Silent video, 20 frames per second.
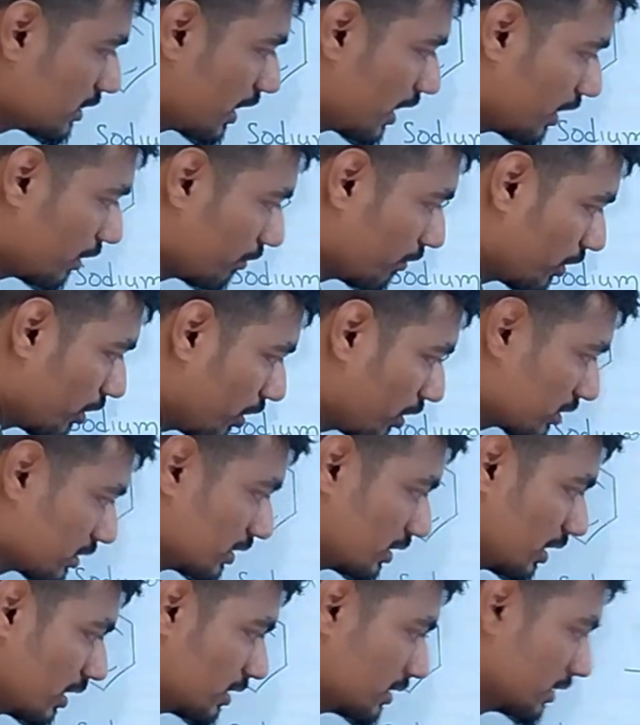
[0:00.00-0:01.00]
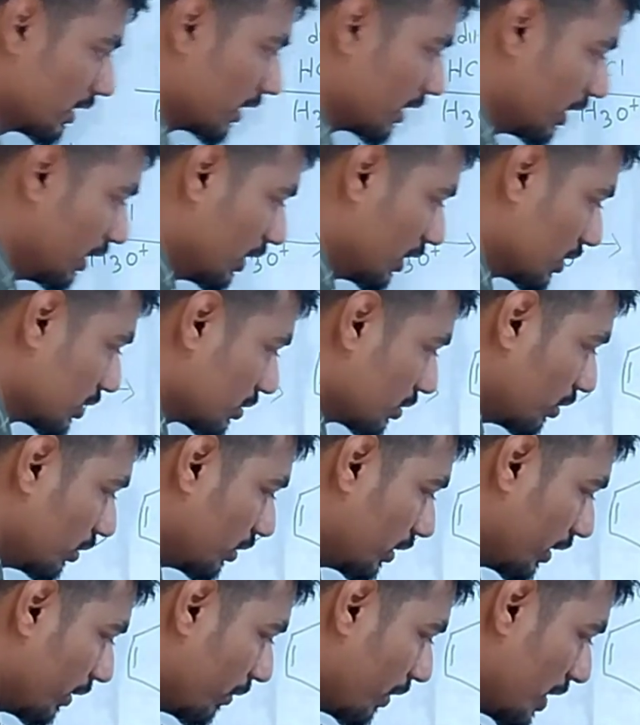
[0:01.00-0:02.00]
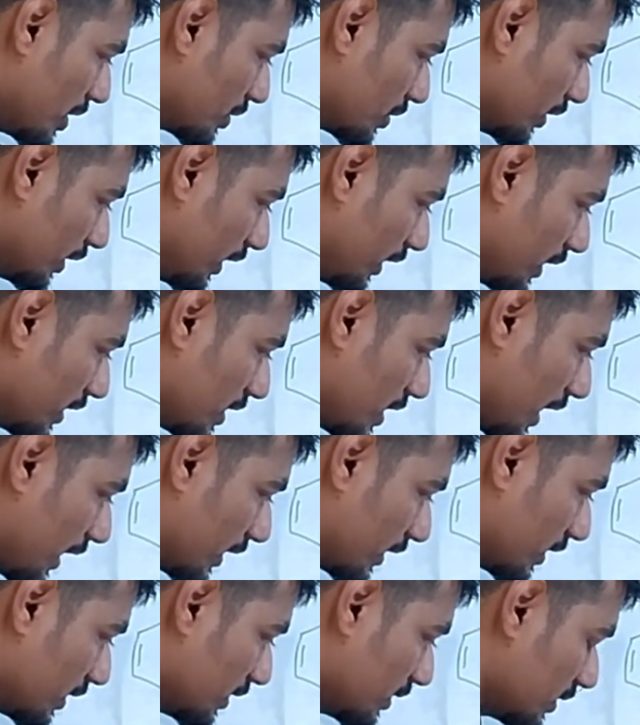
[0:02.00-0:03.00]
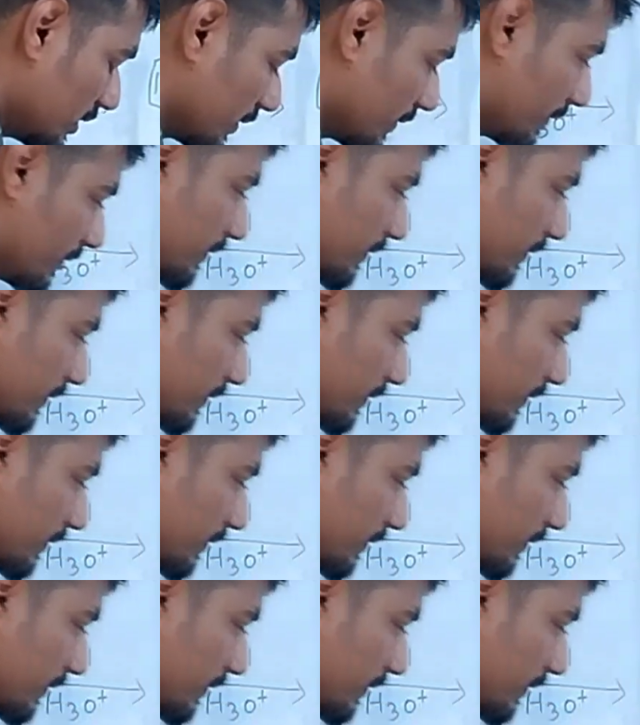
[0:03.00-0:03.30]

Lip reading: is there, and 1 oxygen is there. So eventually it is like this.